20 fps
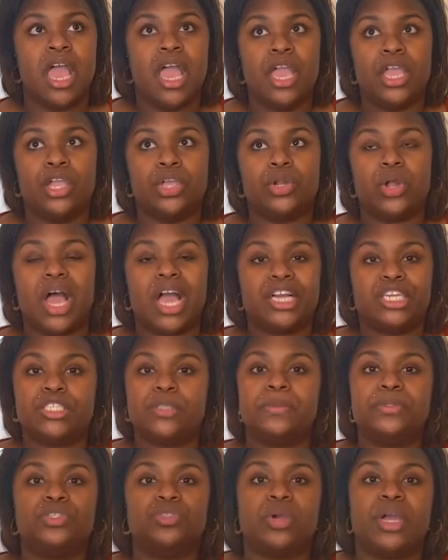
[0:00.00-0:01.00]
You know, I
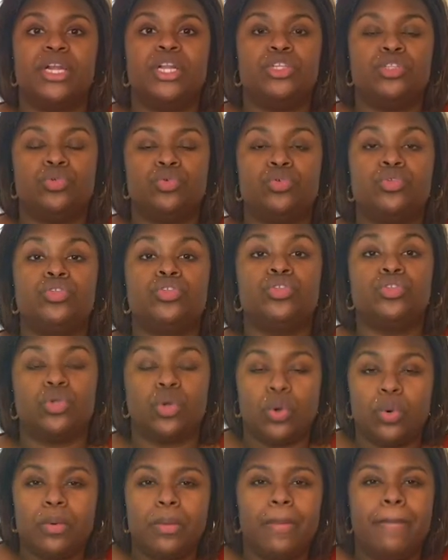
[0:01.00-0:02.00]
just been trying to do
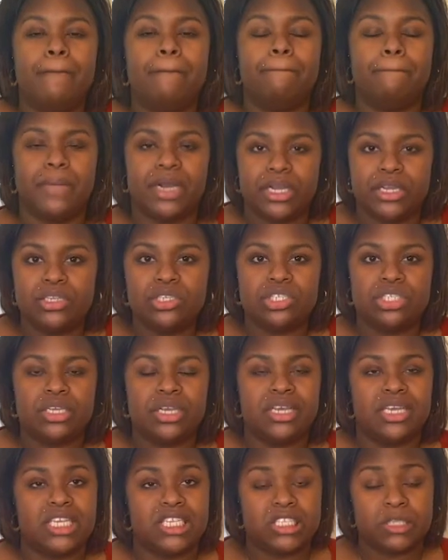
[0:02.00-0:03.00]
so much,
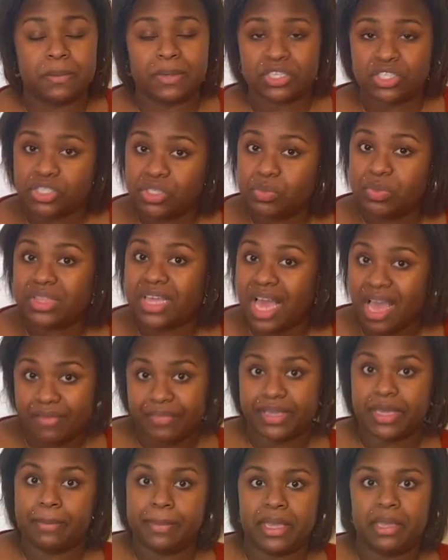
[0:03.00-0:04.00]
especially with
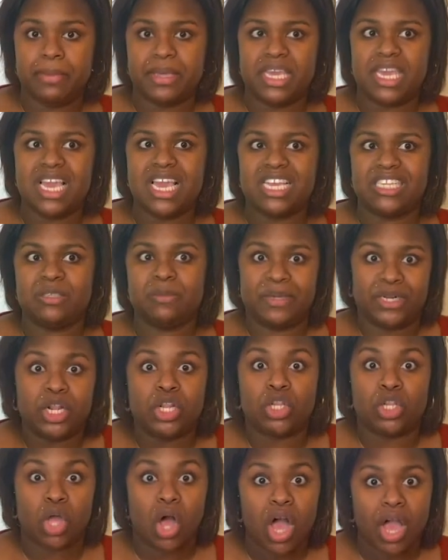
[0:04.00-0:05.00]
having a baby. It's been
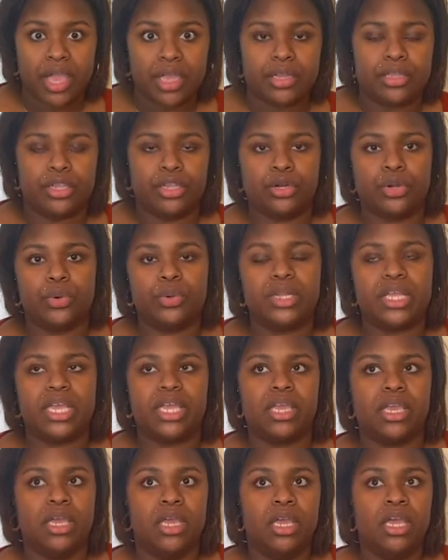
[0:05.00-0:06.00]
a lot, you know,
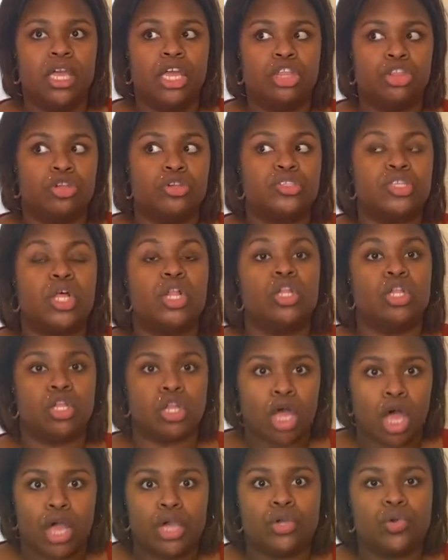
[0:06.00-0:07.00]
like there's a
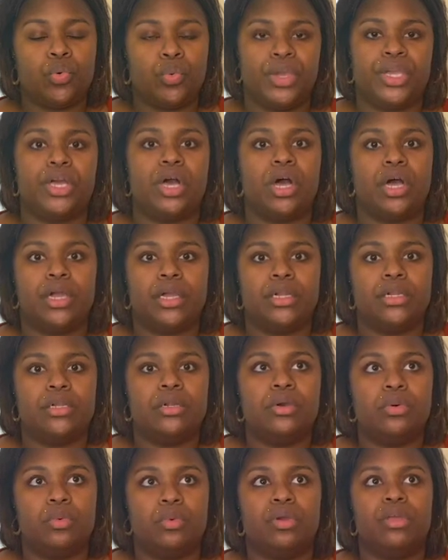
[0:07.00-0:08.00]
lot going on
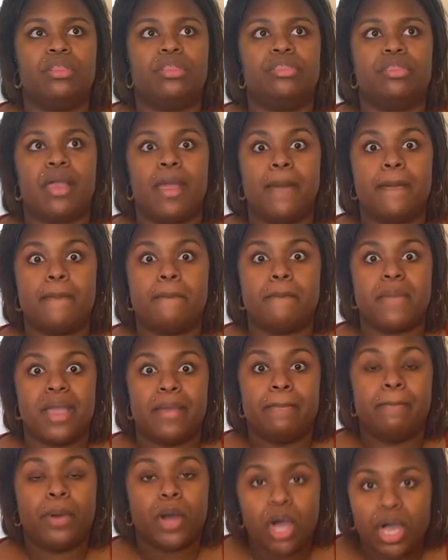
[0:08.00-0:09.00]
with my
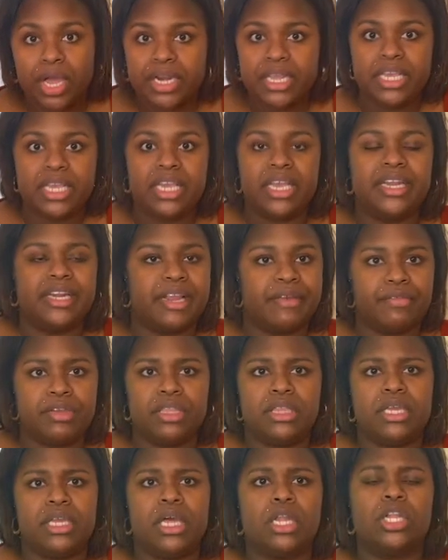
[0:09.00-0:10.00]
body and
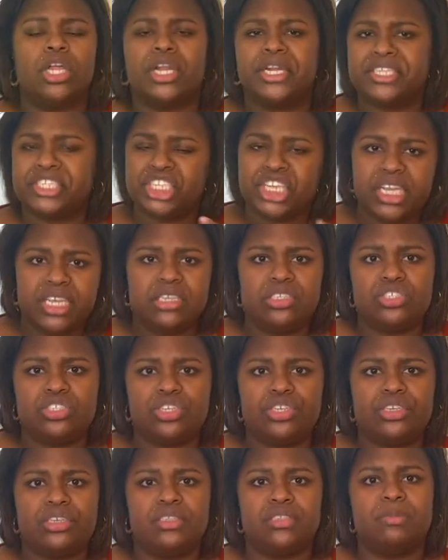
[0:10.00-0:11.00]
everything, a lot of
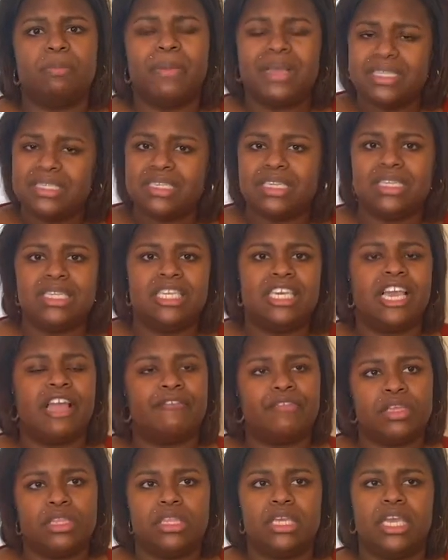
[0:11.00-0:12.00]
changes mentally,
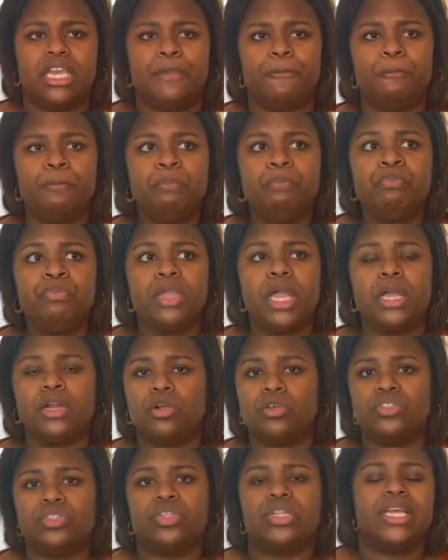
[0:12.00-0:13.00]
everything, and
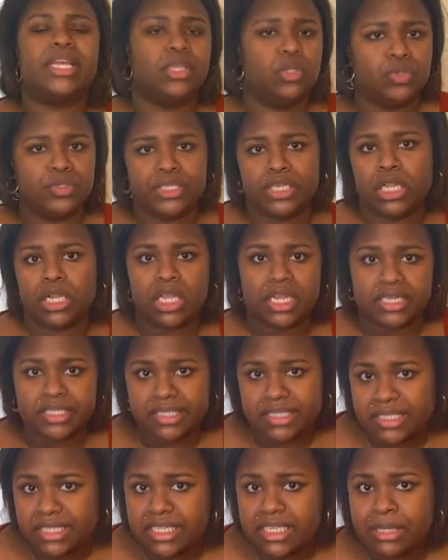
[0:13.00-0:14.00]
also like losing a lot of
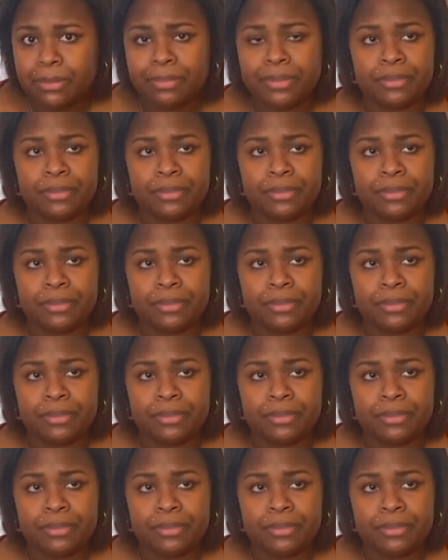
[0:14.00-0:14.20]
sleep.